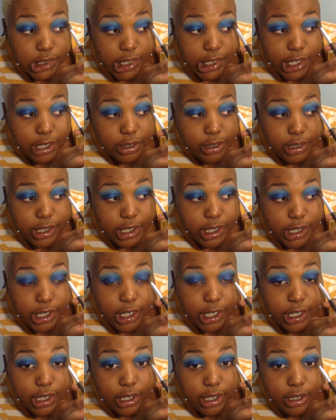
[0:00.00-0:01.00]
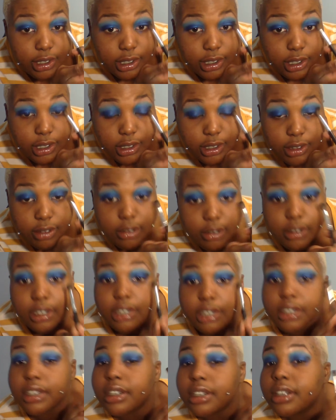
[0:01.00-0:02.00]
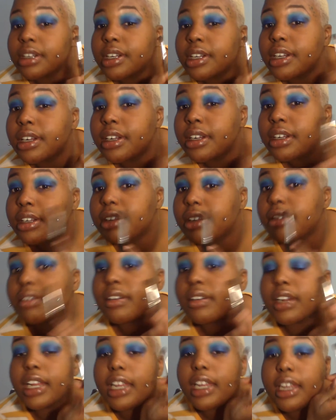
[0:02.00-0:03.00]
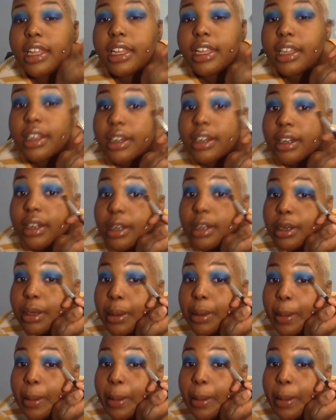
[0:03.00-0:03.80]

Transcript: on that outer corner right here.